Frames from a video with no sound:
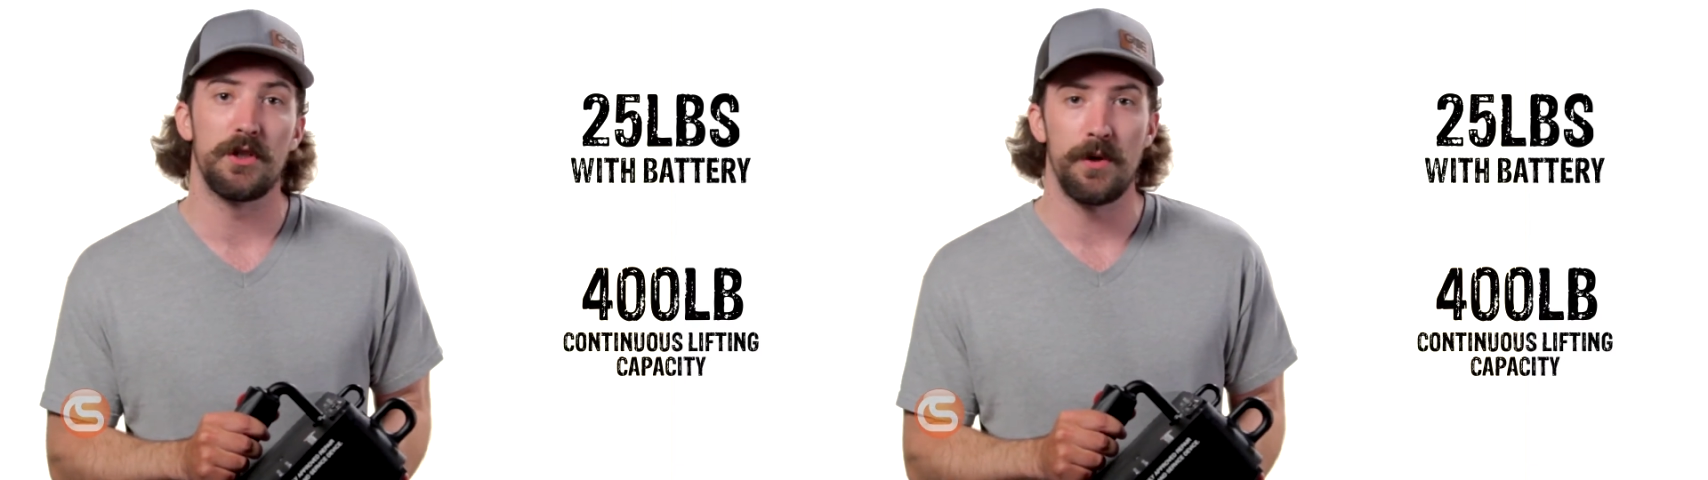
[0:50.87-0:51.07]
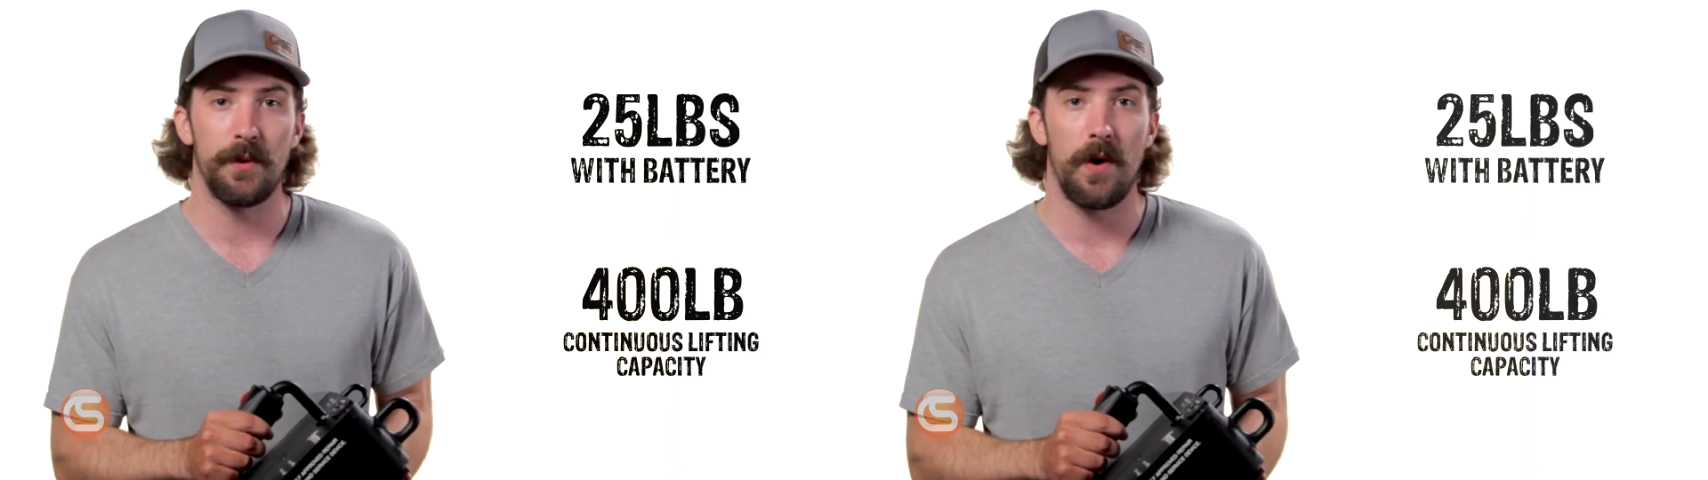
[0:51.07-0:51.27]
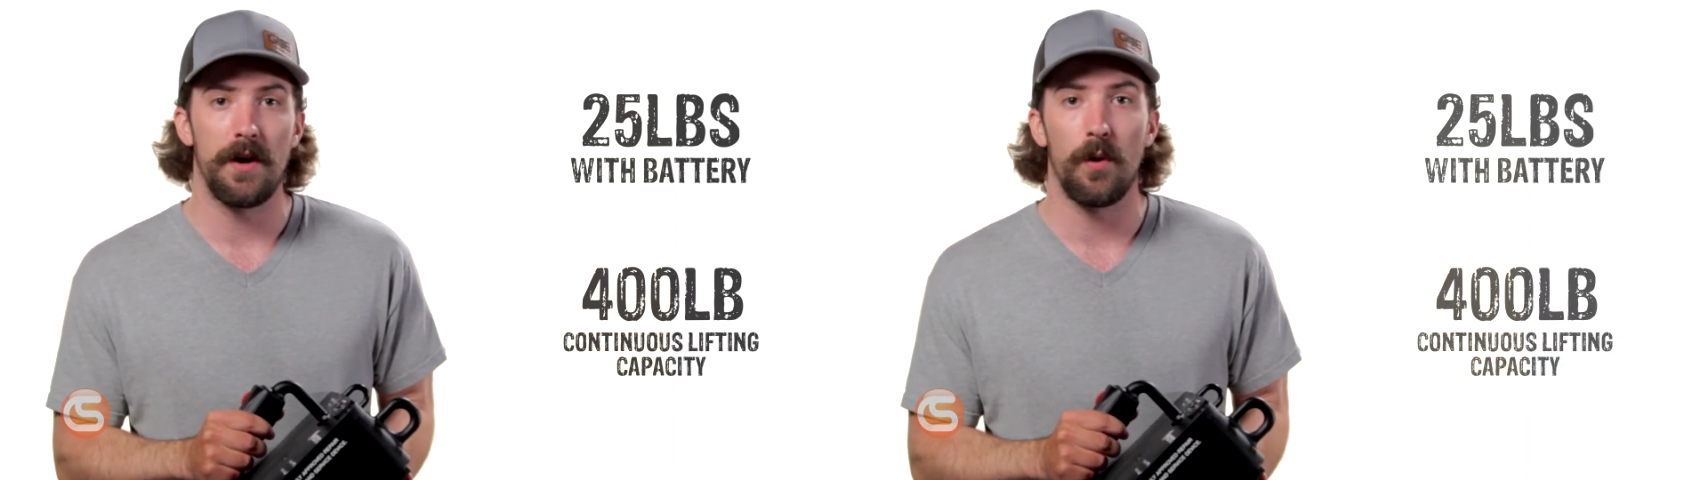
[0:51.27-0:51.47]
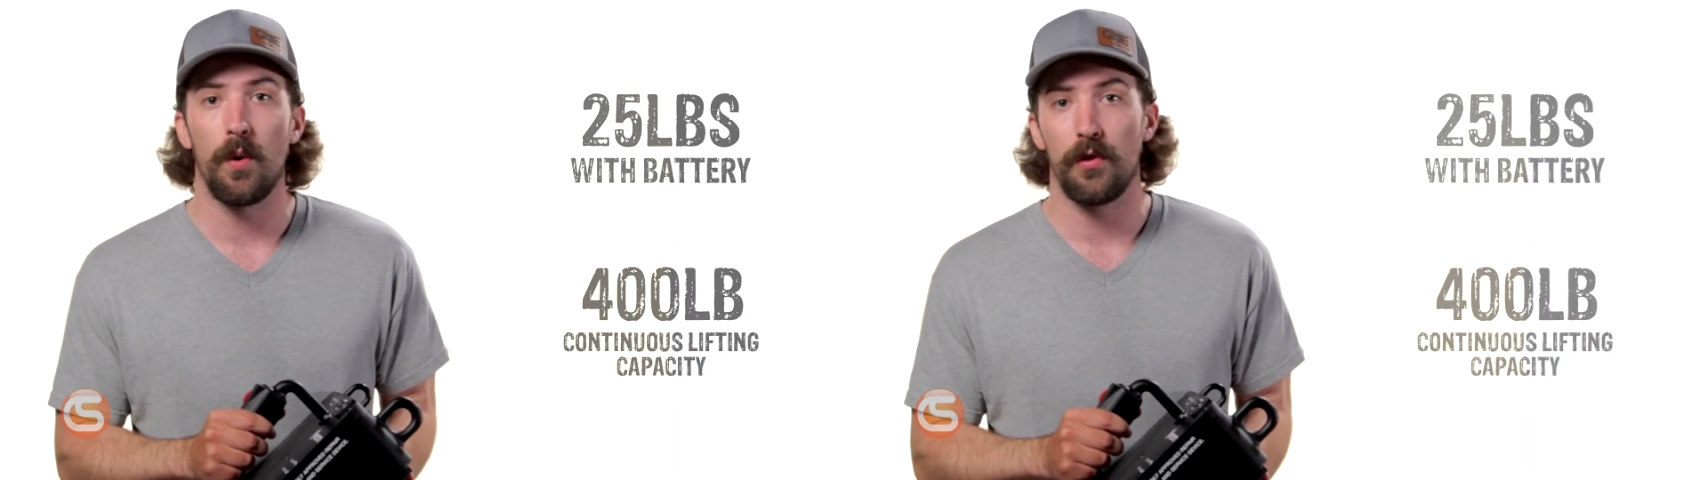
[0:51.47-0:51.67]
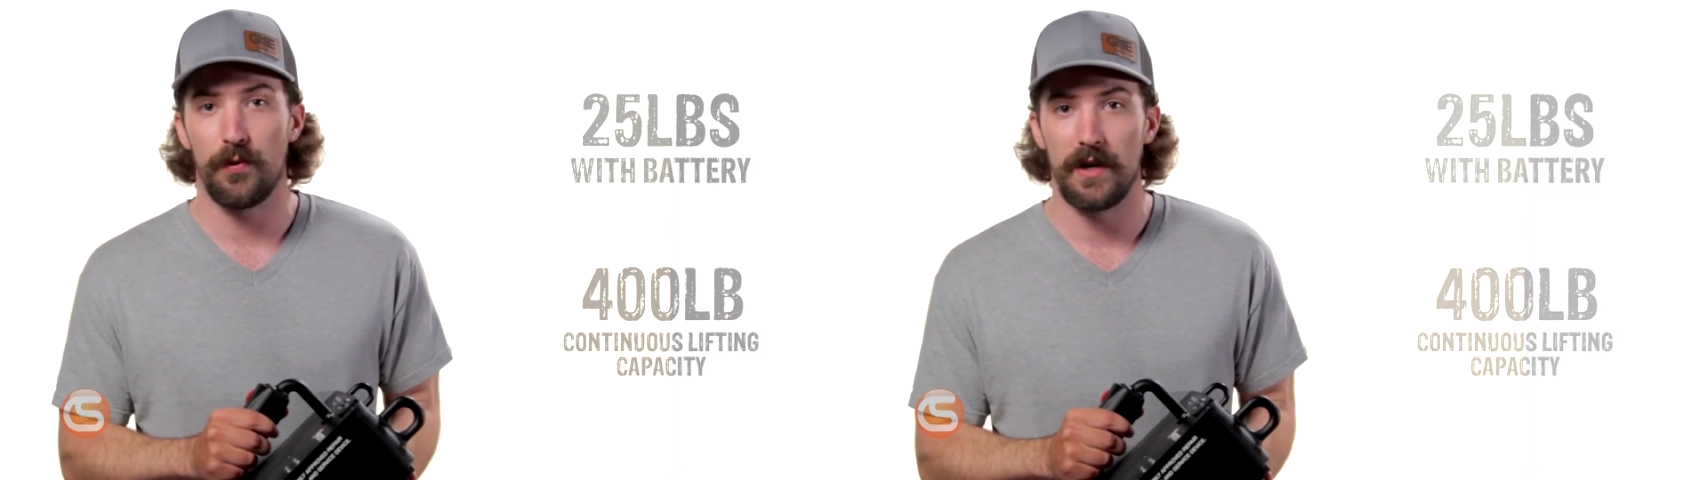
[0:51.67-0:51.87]
2 to 1
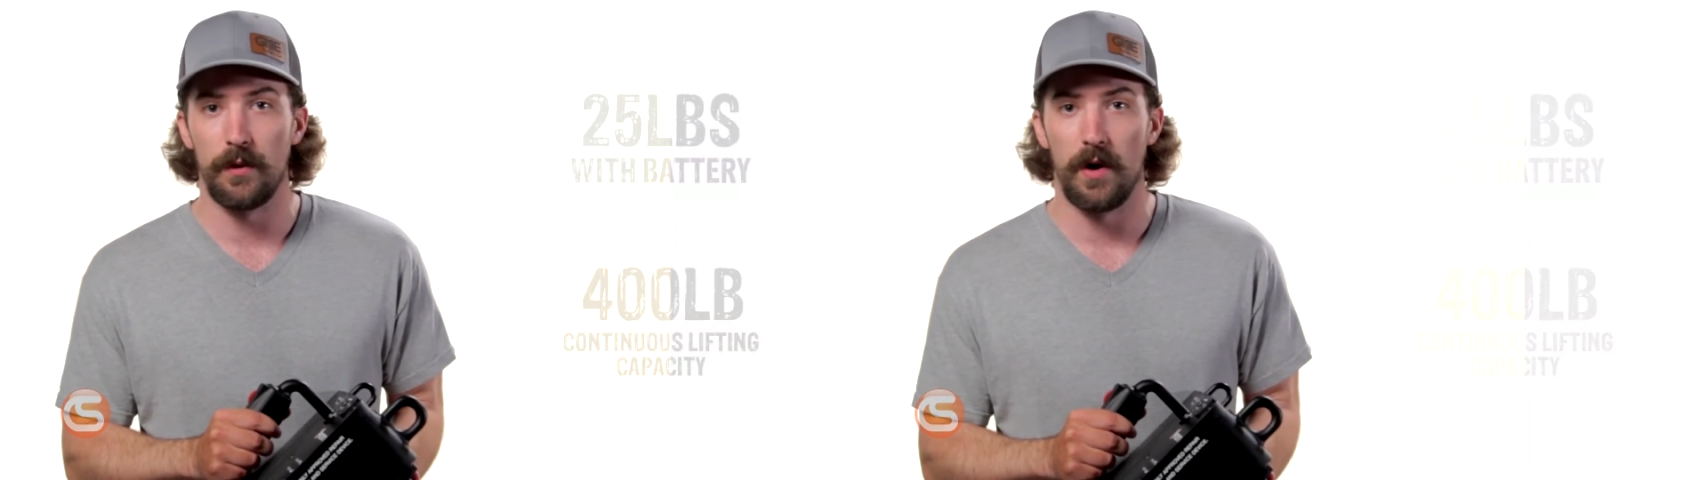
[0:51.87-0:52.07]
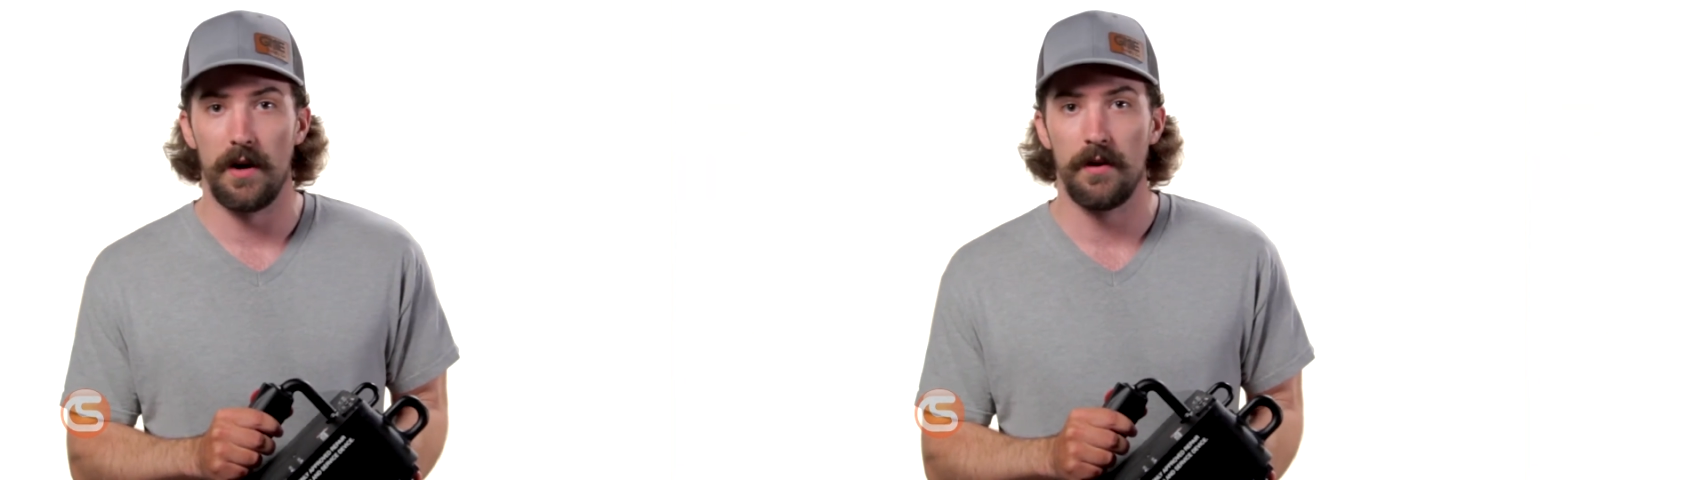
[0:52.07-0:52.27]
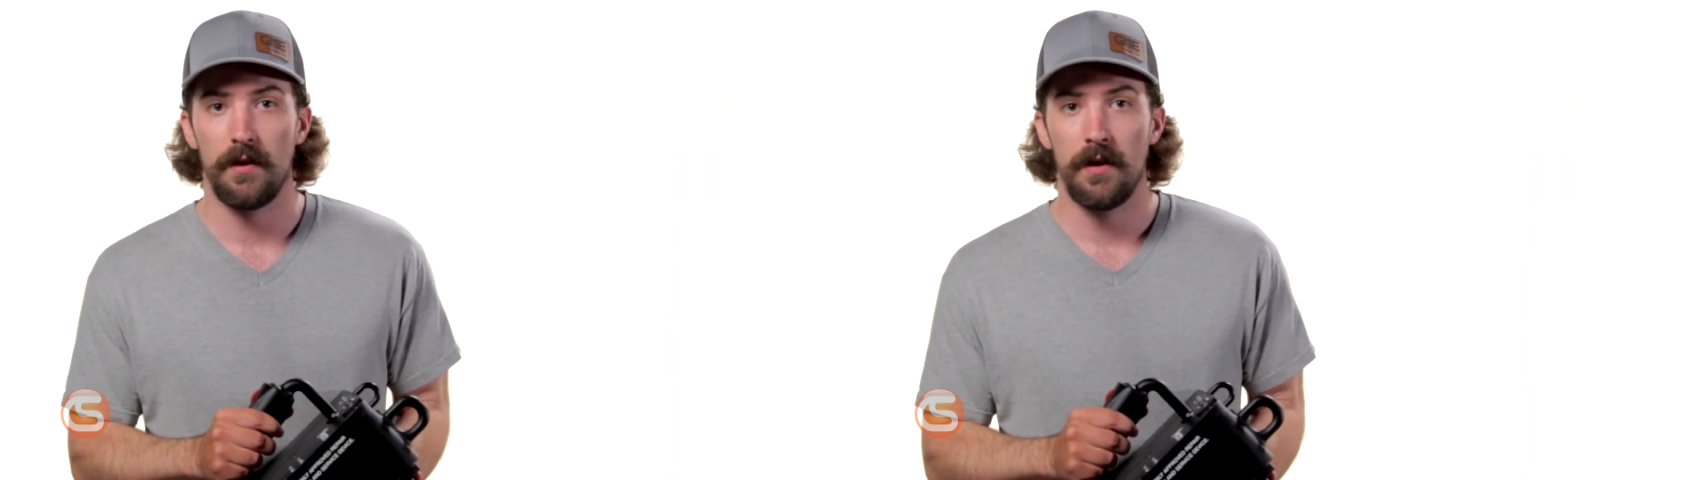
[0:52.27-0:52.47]
or 3 to 1.